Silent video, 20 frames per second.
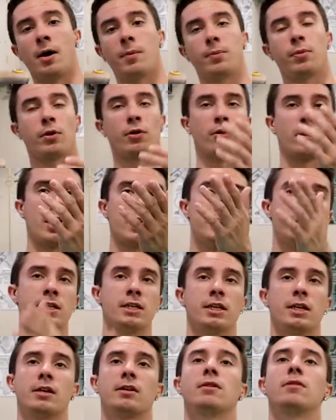
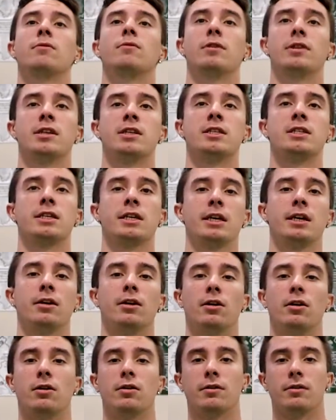Progressing with the
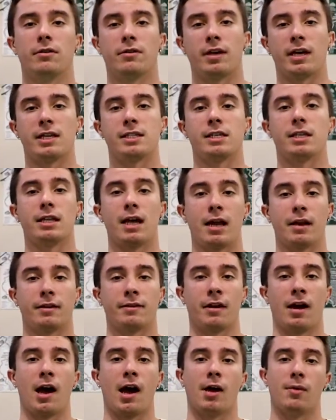skill takes a lot of
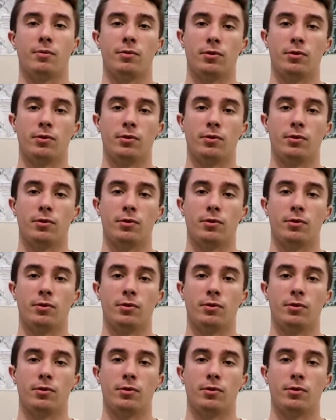time.